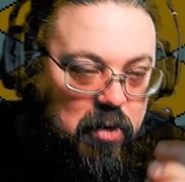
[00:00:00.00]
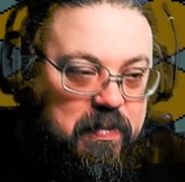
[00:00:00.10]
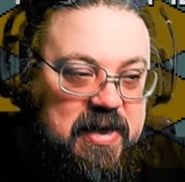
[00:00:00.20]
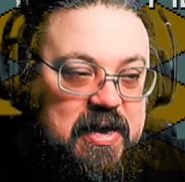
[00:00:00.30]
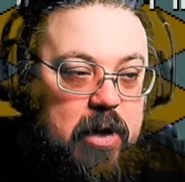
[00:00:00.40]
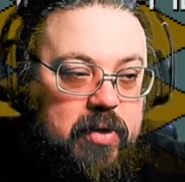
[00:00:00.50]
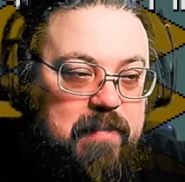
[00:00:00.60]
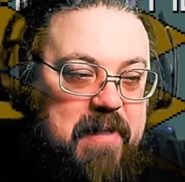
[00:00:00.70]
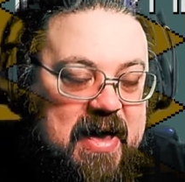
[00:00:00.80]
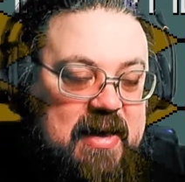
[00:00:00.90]
be going
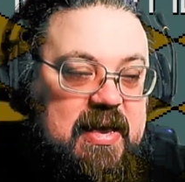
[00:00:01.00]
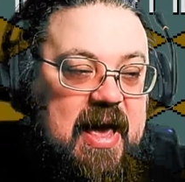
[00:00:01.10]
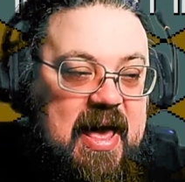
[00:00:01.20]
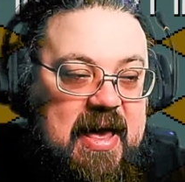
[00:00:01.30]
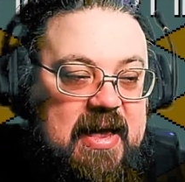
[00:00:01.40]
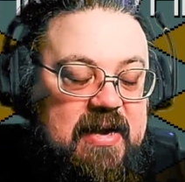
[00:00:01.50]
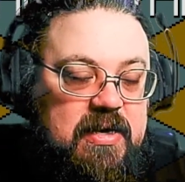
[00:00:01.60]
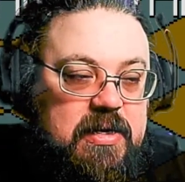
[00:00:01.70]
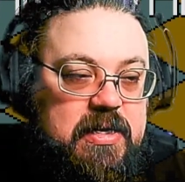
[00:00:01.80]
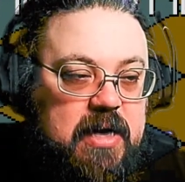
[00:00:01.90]
back and,
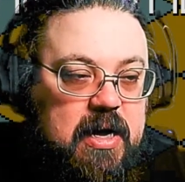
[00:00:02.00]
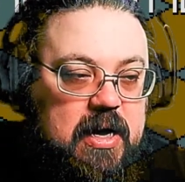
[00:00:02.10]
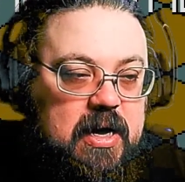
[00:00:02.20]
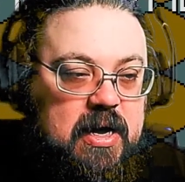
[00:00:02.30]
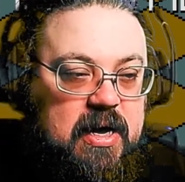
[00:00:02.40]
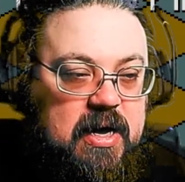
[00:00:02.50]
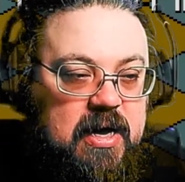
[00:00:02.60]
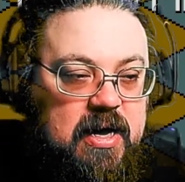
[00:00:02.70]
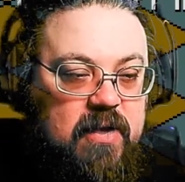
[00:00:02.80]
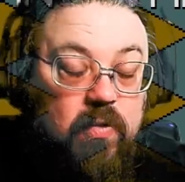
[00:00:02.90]

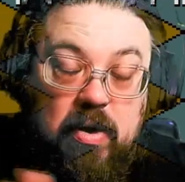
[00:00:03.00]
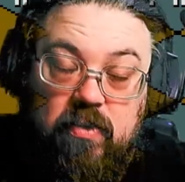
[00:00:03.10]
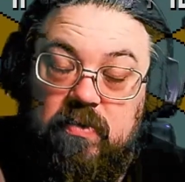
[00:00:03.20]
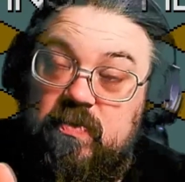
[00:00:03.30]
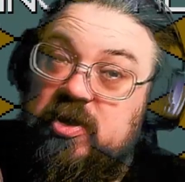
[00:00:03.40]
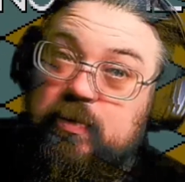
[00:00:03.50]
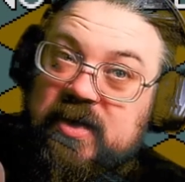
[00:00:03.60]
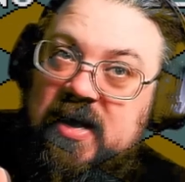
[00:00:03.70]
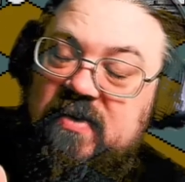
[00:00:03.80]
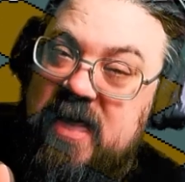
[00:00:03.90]
well, this will
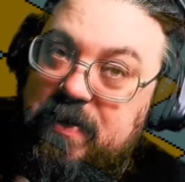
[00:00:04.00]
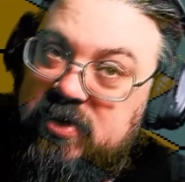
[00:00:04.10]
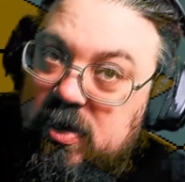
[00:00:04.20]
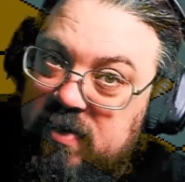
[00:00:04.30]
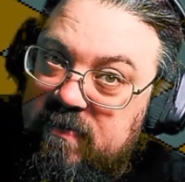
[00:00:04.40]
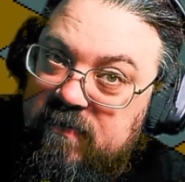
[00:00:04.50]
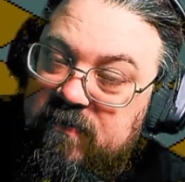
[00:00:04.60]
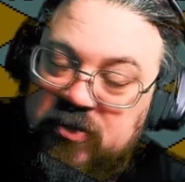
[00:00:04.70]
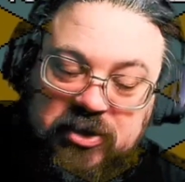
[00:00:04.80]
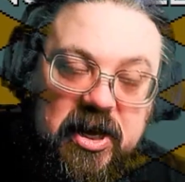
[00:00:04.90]
be the end of the episode
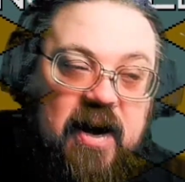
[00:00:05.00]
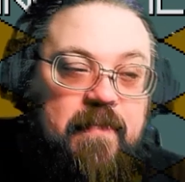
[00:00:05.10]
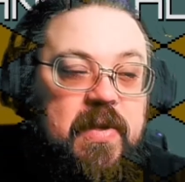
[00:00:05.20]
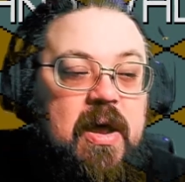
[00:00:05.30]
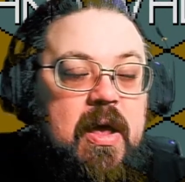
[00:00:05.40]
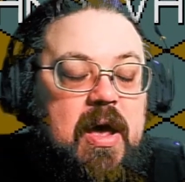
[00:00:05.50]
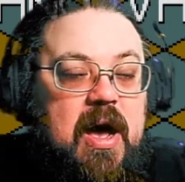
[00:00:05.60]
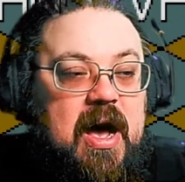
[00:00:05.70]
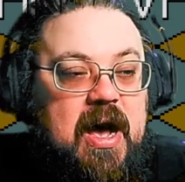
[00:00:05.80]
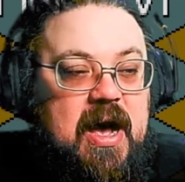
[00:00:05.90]
for a start.
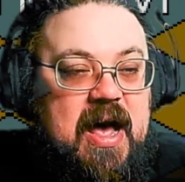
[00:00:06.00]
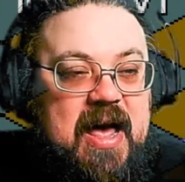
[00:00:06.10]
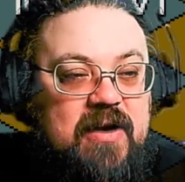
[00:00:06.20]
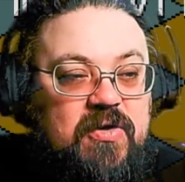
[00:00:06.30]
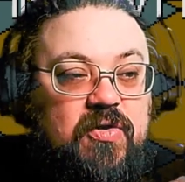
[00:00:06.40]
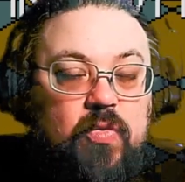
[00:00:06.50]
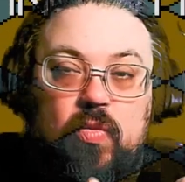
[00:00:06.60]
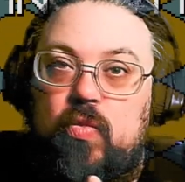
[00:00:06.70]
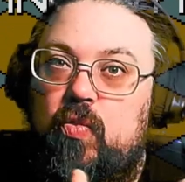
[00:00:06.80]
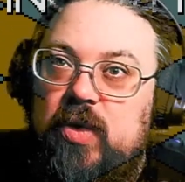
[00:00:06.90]
And
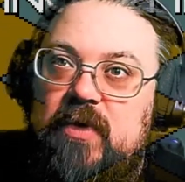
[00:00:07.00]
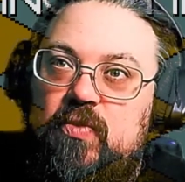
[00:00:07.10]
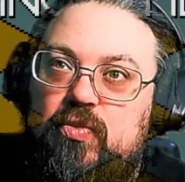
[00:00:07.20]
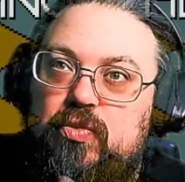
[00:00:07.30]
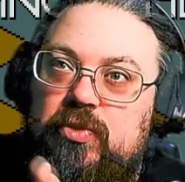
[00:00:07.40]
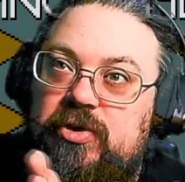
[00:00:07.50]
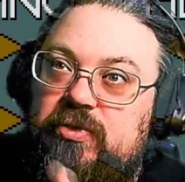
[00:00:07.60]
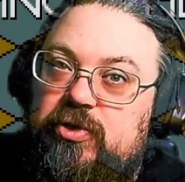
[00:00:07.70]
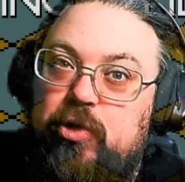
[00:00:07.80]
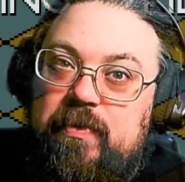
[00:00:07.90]
we
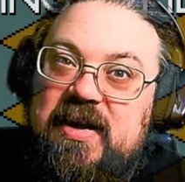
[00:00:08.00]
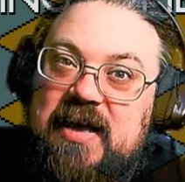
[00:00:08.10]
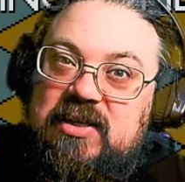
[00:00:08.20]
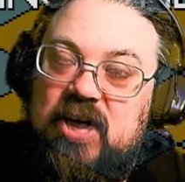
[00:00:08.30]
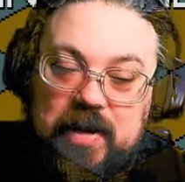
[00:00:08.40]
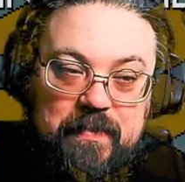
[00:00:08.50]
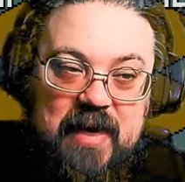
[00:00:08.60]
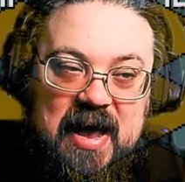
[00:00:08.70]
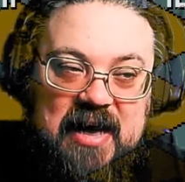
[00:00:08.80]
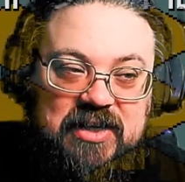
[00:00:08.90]
will join me next time
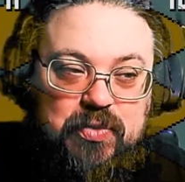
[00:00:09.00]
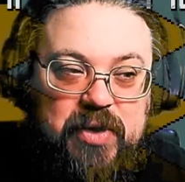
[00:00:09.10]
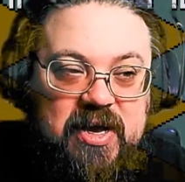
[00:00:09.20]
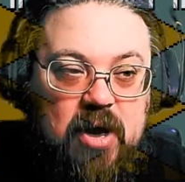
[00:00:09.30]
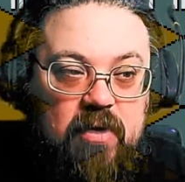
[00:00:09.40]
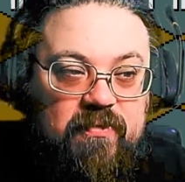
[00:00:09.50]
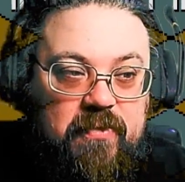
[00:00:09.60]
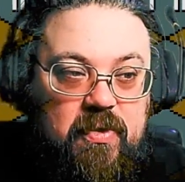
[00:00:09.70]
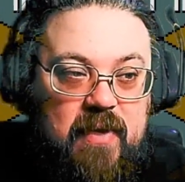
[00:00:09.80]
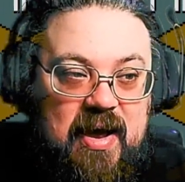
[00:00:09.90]
as we go
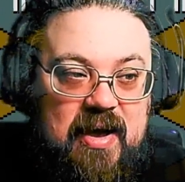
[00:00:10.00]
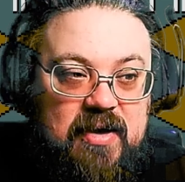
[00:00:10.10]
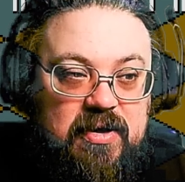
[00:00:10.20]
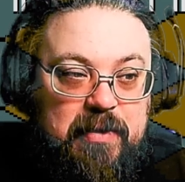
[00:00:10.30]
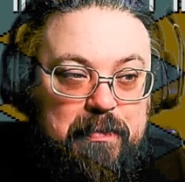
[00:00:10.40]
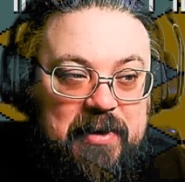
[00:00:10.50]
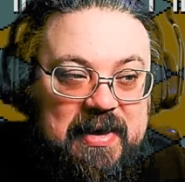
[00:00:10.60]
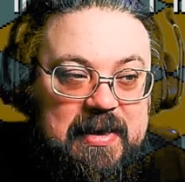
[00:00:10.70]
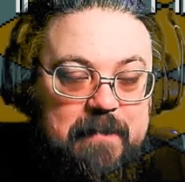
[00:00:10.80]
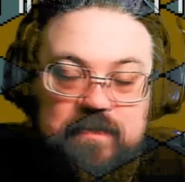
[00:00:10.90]
through and
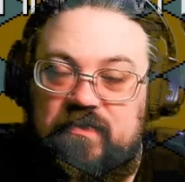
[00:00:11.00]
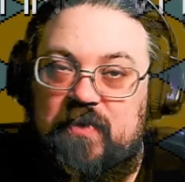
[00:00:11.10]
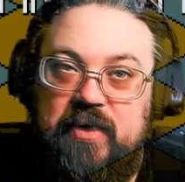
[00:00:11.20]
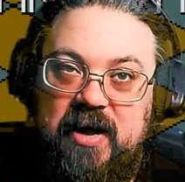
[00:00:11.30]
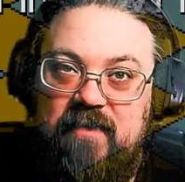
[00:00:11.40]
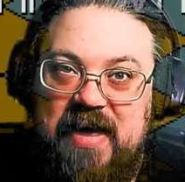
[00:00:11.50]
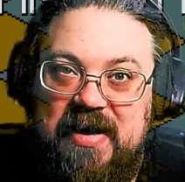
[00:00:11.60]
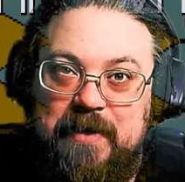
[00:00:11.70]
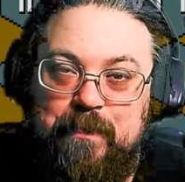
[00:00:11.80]
complete Volcano Valley.